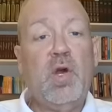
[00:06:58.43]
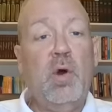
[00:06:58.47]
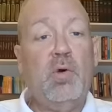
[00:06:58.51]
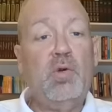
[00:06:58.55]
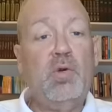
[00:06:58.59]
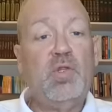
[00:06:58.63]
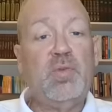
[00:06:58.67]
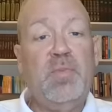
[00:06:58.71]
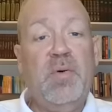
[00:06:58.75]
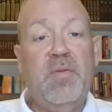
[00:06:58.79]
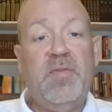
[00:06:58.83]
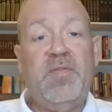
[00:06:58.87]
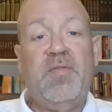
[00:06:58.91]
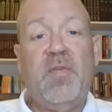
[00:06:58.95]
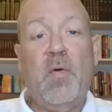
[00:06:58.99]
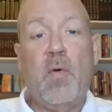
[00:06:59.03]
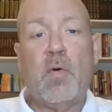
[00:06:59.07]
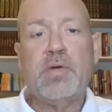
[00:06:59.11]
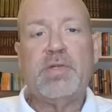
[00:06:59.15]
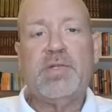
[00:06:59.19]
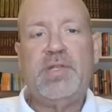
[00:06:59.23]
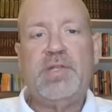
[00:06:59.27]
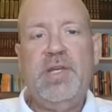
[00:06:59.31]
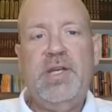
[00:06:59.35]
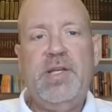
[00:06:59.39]
goes
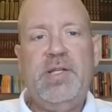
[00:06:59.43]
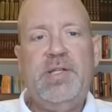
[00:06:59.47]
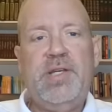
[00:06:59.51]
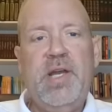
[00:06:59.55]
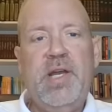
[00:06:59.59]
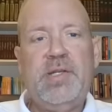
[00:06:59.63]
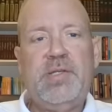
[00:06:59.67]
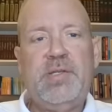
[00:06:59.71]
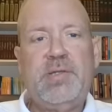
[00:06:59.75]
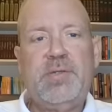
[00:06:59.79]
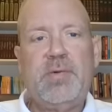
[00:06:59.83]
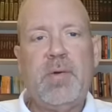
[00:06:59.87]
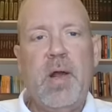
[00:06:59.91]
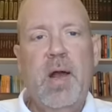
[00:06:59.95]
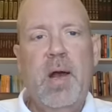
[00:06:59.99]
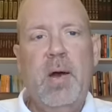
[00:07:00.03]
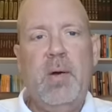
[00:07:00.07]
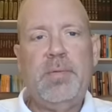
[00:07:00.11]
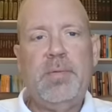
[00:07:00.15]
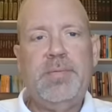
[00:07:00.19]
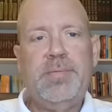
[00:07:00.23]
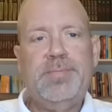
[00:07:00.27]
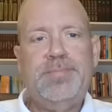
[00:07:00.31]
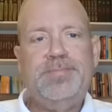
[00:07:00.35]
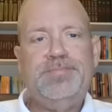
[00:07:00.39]
before CJ
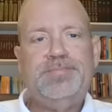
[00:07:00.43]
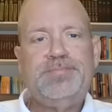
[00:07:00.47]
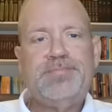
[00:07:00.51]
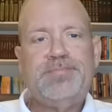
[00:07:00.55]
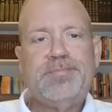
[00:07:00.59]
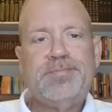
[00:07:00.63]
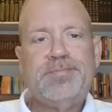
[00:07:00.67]
Stroud.